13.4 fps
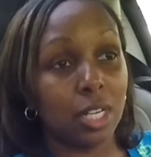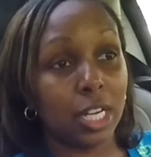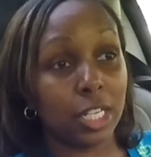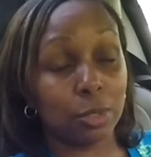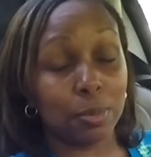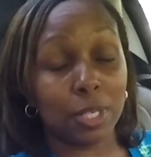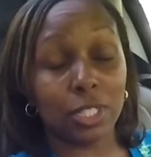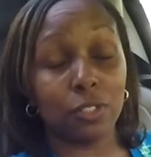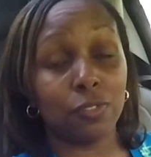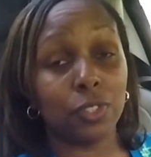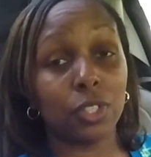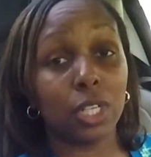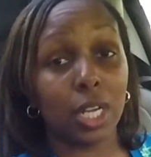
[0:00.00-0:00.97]
and especially
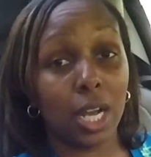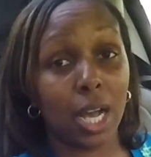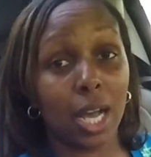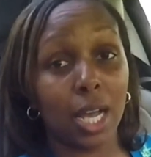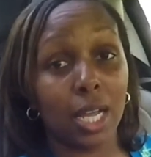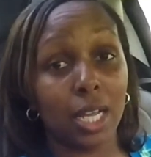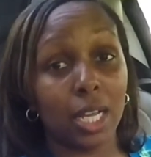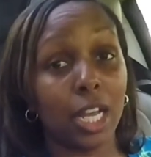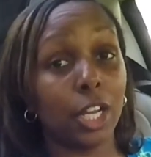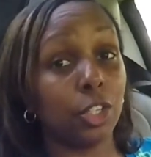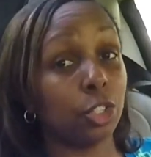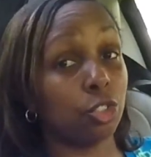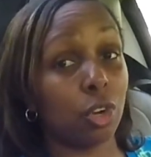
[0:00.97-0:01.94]
if you're a guy
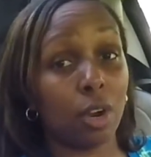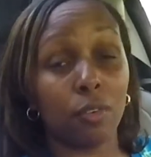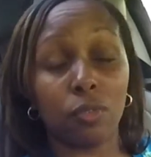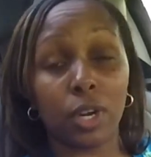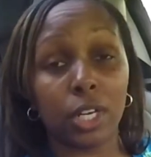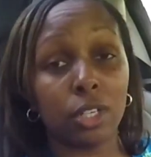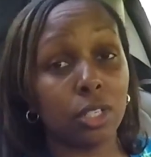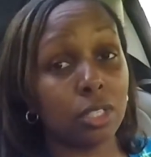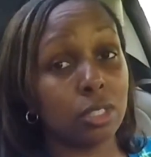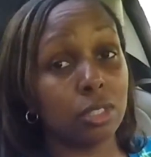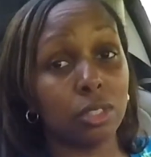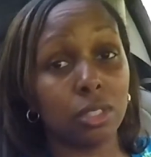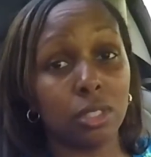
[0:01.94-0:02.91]
and your driving record
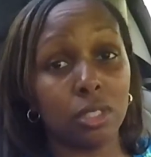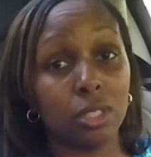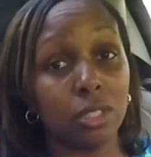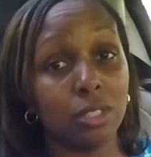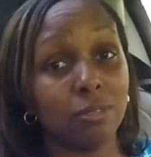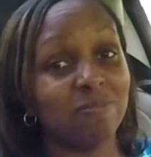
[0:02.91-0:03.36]
doesn't look good,